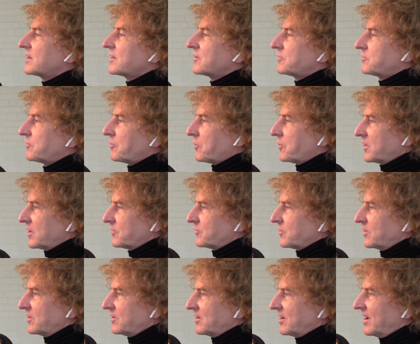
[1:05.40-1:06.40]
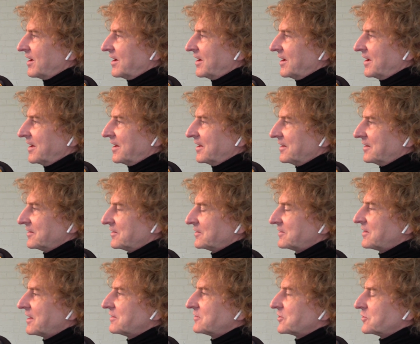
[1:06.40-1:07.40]
are the four different
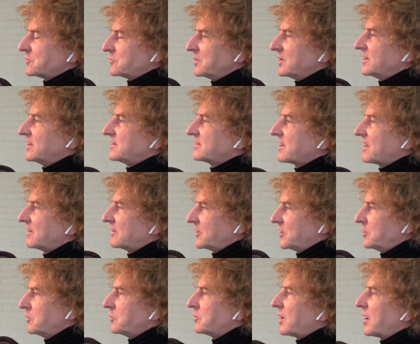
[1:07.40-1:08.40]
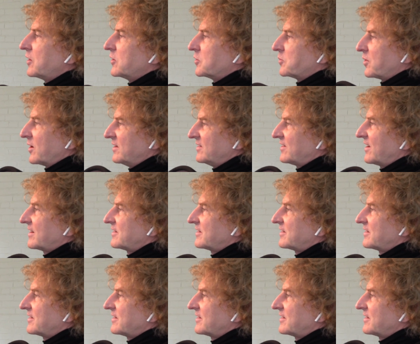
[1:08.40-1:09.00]
sensors really telling you about your brain's